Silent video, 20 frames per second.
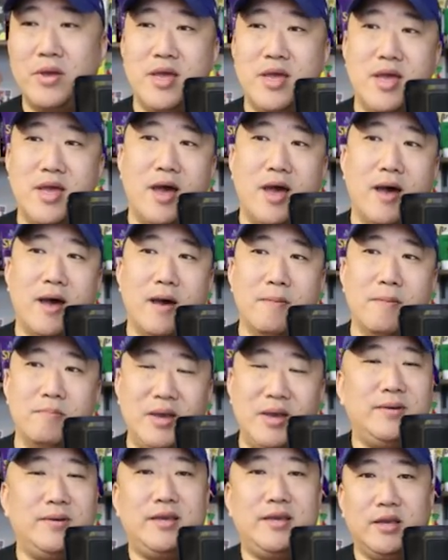uh,
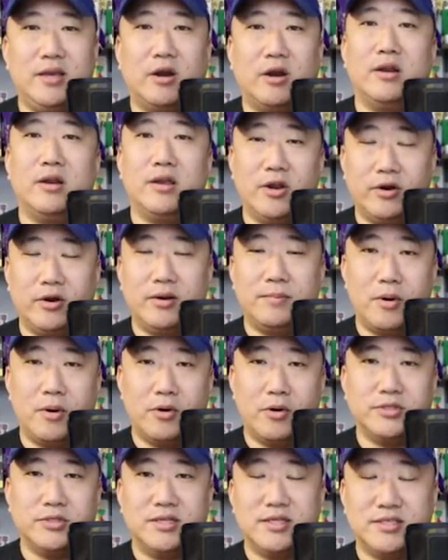maybe he, ar he already
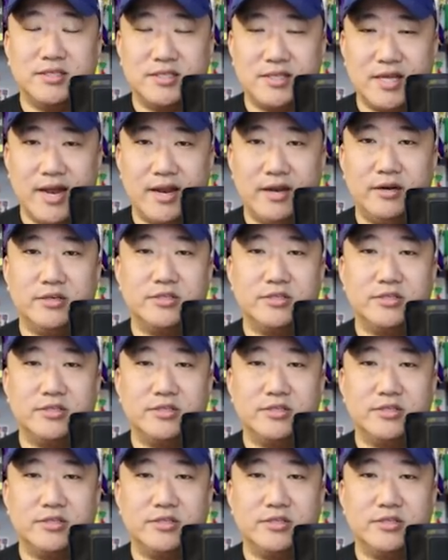posted this editor,